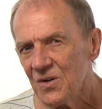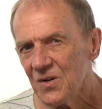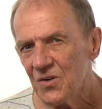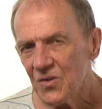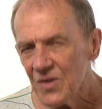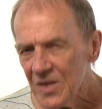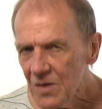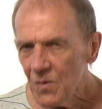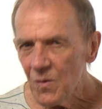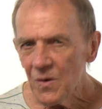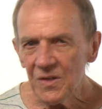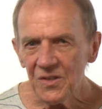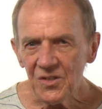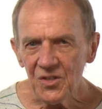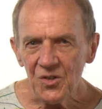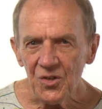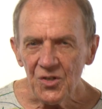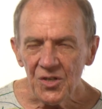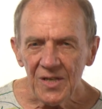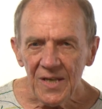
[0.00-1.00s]
Greek words
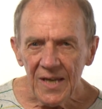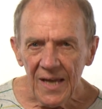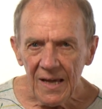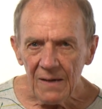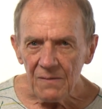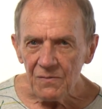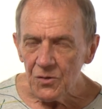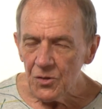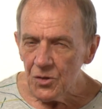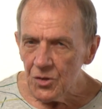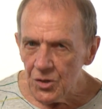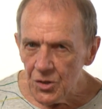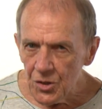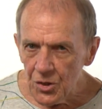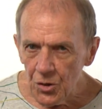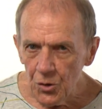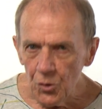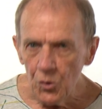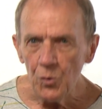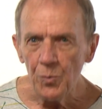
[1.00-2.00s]
usually have
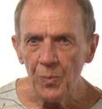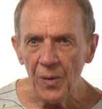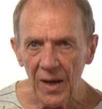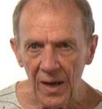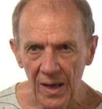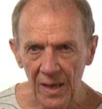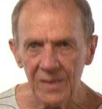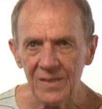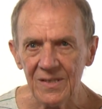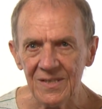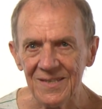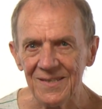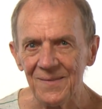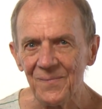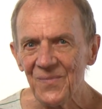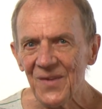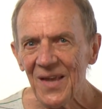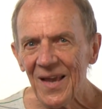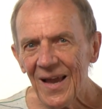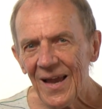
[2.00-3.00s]
two parts,
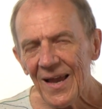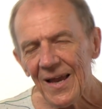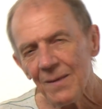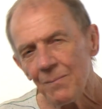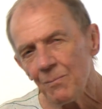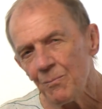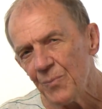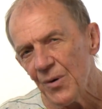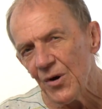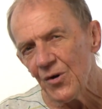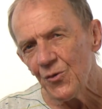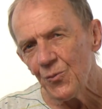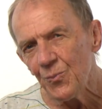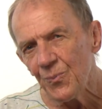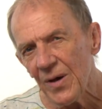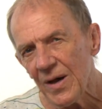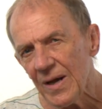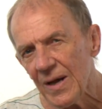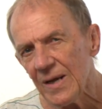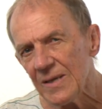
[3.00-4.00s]
and both
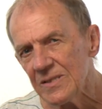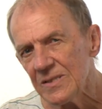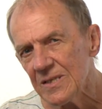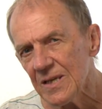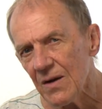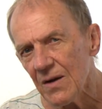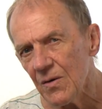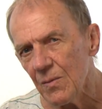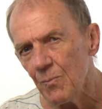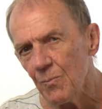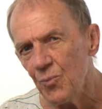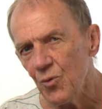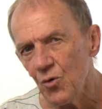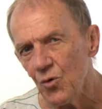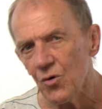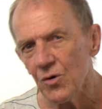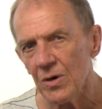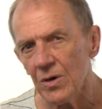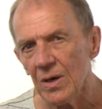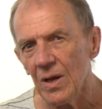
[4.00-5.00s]
parts are
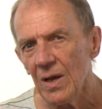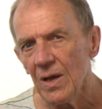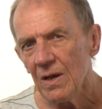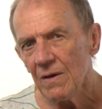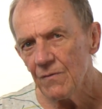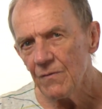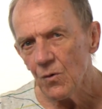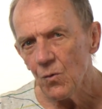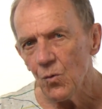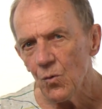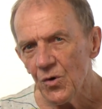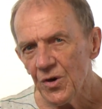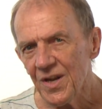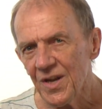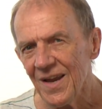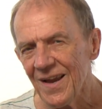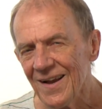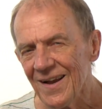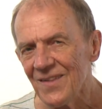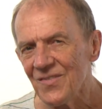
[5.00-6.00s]
important for
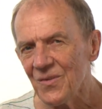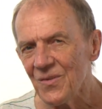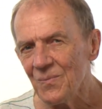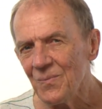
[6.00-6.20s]
working out the